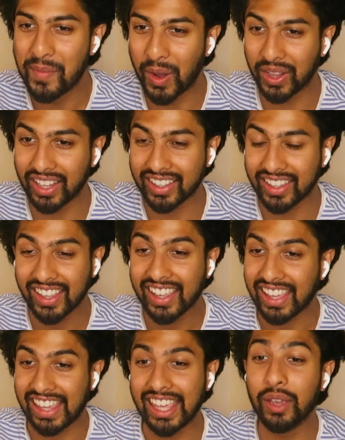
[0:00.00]
but like,
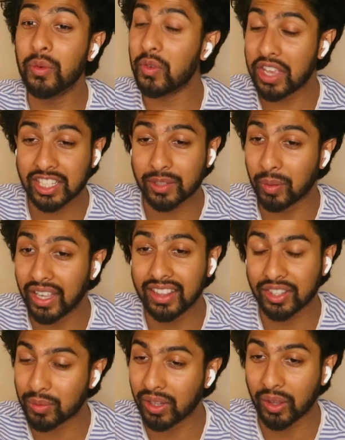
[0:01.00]
he explained
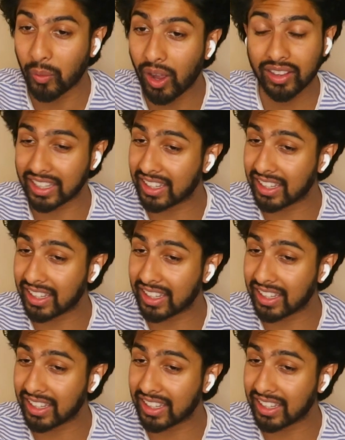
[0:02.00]
this really well,